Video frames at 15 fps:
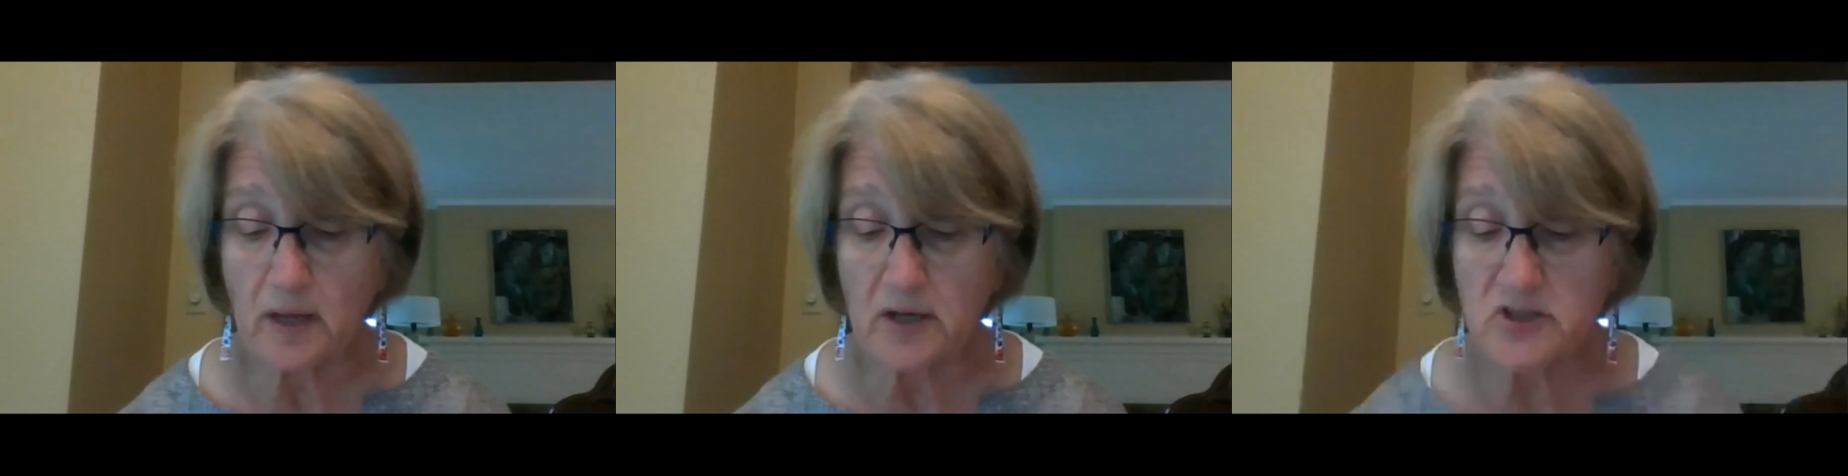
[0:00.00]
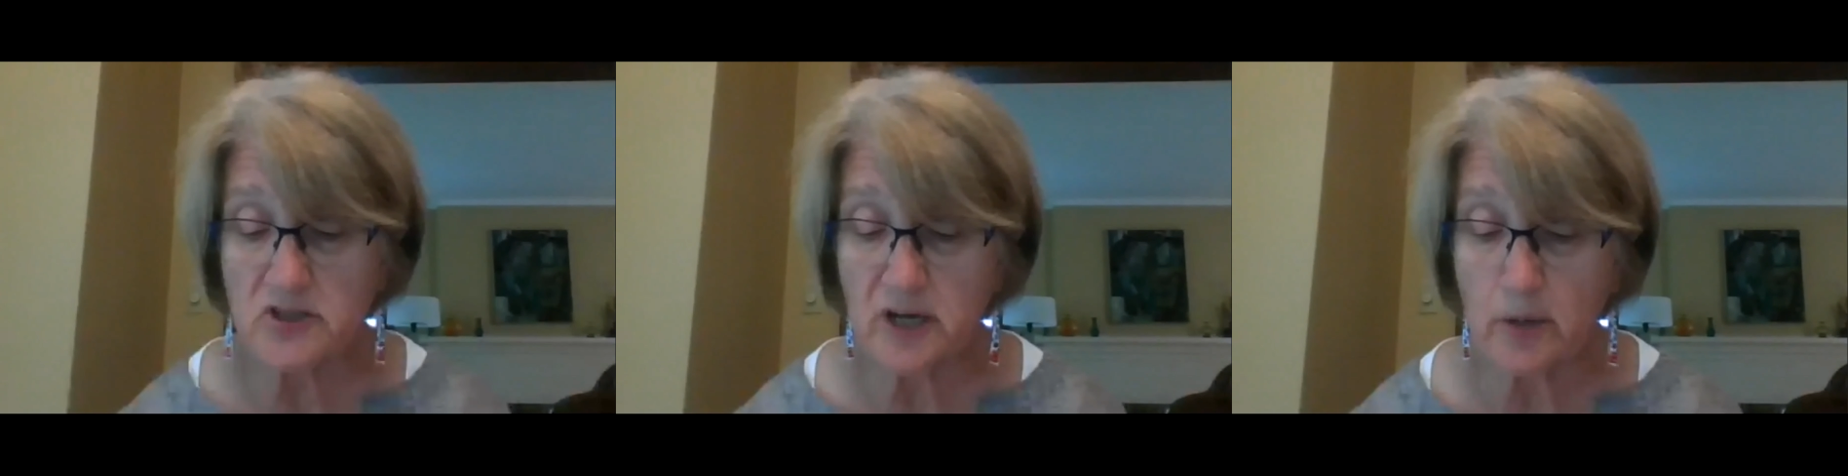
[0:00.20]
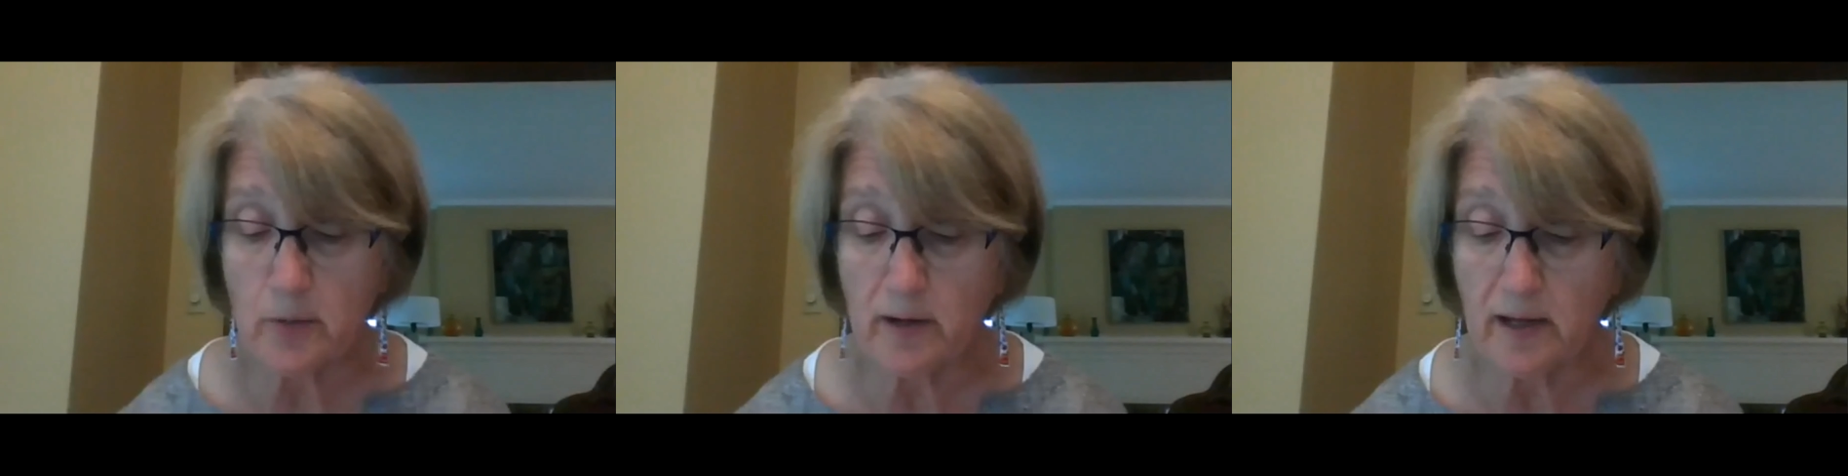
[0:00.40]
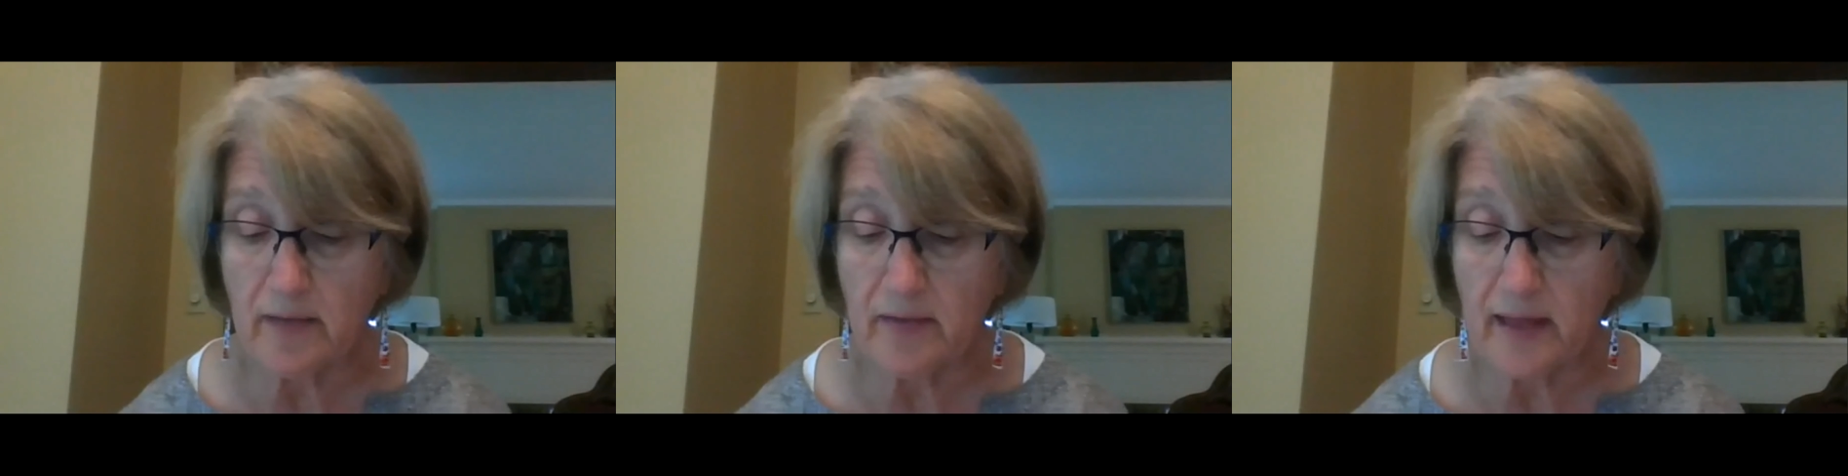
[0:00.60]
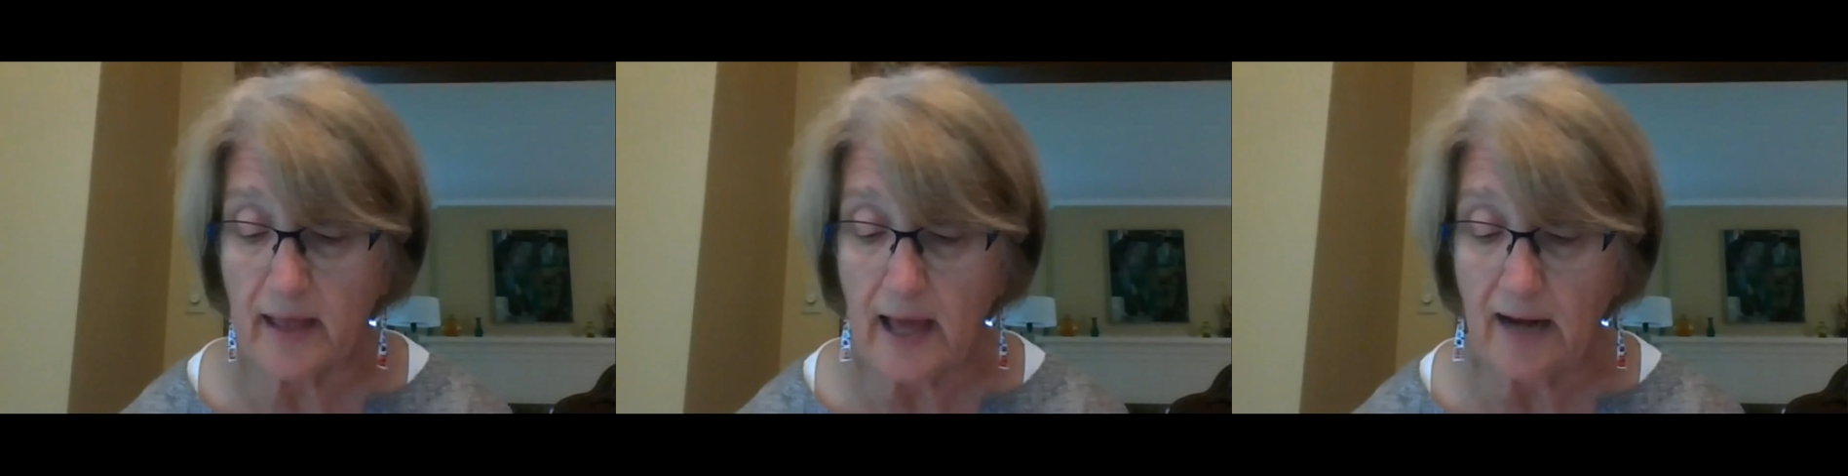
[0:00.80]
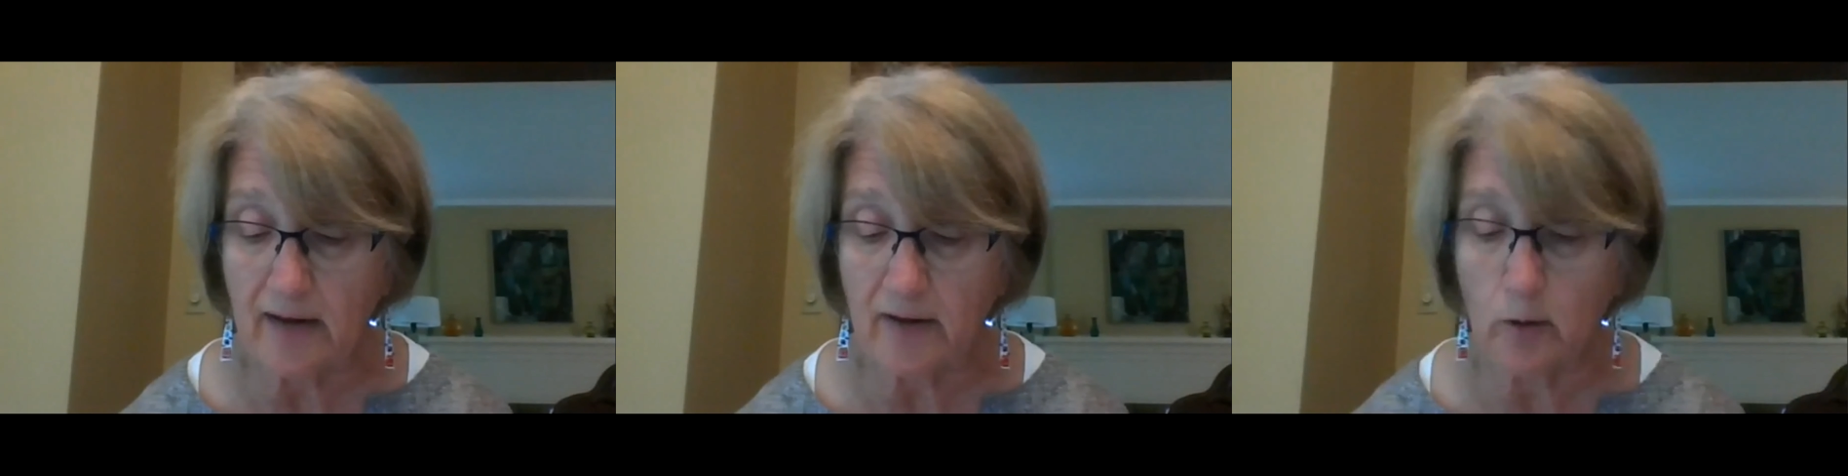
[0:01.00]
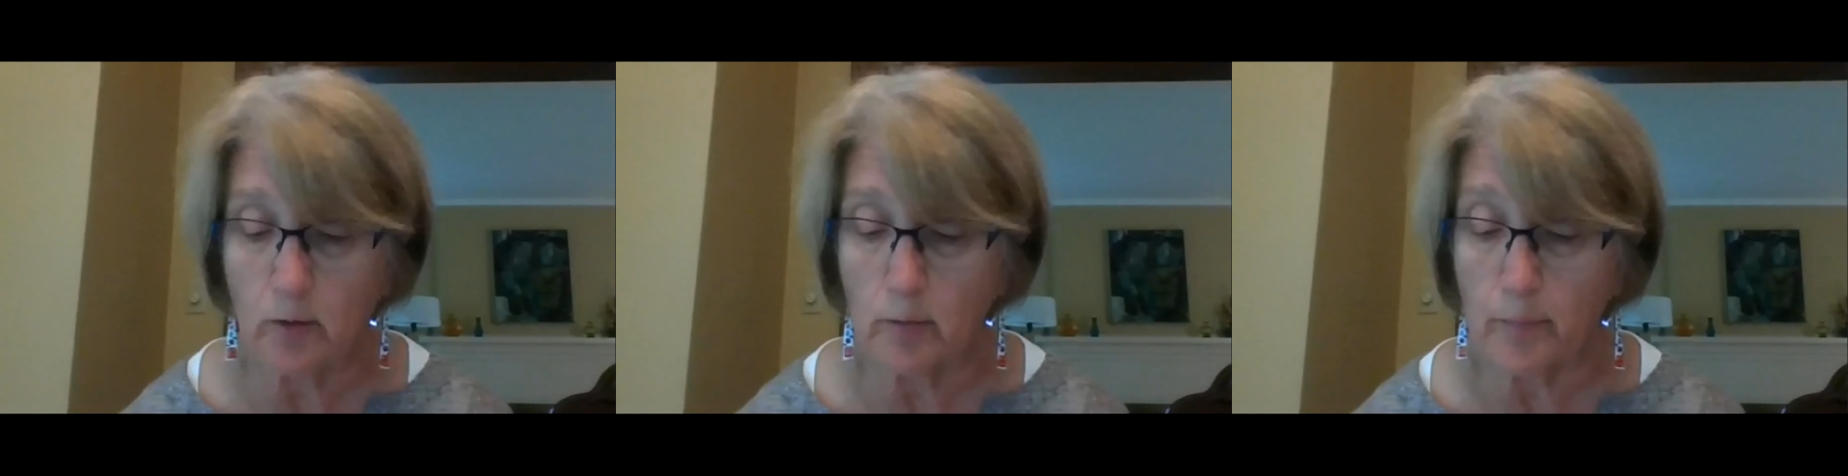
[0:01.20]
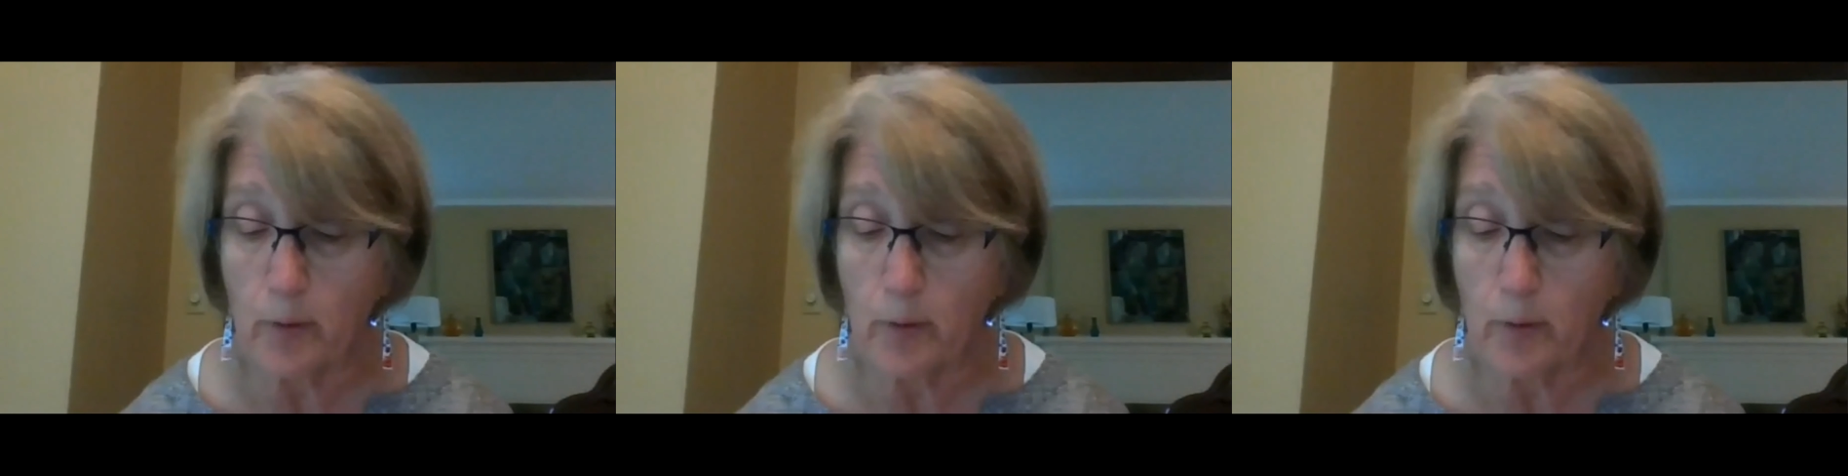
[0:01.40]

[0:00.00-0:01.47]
sharing in the annual